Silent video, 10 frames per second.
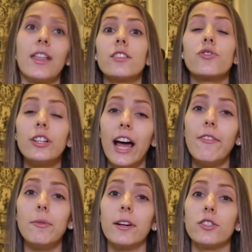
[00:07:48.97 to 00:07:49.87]
It's really
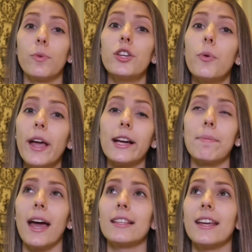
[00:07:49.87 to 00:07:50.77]
helpful because when you wake up
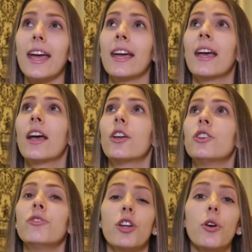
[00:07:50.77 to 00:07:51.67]
that day,
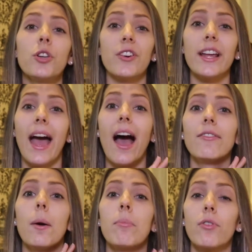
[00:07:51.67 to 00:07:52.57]
you know you already
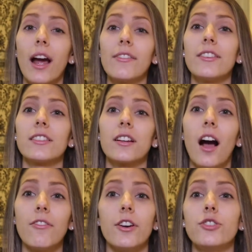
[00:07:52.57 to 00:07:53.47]
have breakfast
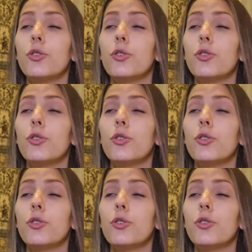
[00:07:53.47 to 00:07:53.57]
covered.